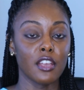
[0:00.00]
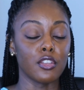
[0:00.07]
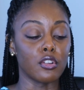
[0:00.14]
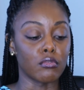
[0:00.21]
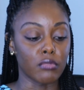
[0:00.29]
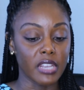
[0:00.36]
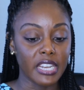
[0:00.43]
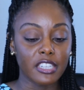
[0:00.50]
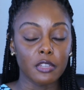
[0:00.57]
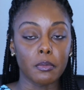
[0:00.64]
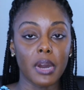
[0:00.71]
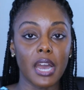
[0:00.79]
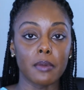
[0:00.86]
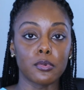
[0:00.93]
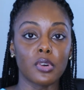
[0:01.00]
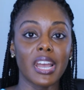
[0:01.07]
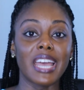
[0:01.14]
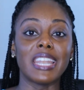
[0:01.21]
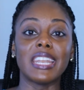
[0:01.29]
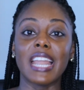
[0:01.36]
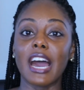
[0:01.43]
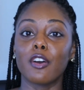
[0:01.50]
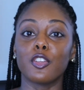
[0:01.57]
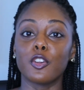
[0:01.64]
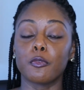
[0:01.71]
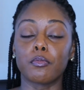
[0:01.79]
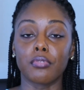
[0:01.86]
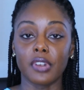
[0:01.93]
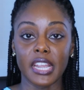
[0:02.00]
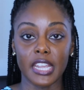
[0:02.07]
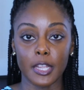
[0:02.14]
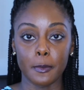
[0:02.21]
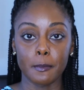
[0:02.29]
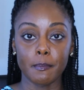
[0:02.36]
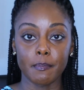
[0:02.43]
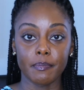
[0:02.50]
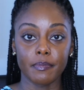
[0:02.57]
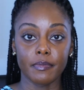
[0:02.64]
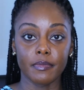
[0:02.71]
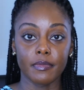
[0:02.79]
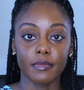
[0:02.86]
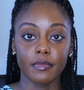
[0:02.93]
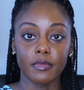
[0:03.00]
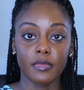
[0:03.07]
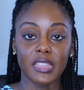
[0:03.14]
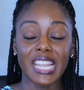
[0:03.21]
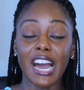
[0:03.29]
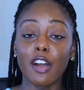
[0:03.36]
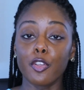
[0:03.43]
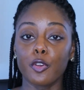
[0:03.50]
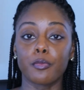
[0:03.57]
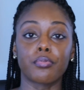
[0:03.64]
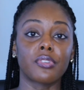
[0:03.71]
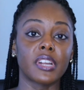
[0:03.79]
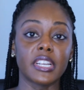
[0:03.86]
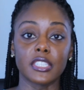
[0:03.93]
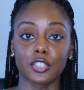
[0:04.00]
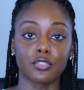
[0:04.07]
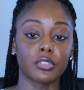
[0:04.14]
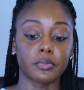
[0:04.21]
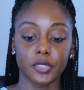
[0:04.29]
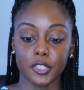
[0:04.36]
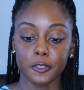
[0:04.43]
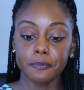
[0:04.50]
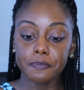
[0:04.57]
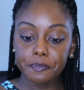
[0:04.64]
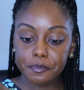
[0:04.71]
You're reading the Bible, and now you're praying. Now you're praying scripture.